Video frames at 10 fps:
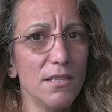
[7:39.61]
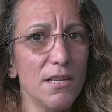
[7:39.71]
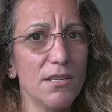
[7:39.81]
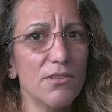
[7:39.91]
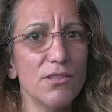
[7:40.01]

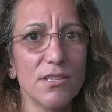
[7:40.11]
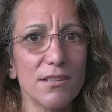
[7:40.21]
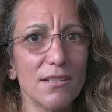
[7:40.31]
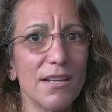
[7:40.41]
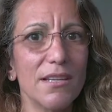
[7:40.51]
He can
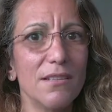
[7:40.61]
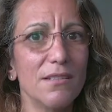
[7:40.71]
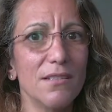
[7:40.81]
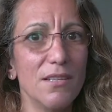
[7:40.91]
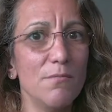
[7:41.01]
just let
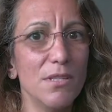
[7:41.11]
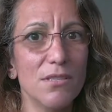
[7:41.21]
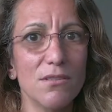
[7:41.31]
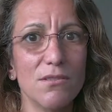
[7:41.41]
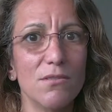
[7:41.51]

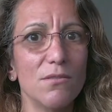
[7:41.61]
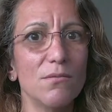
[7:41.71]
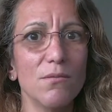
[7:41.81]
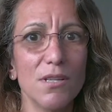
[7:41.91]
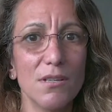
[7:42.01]
demons do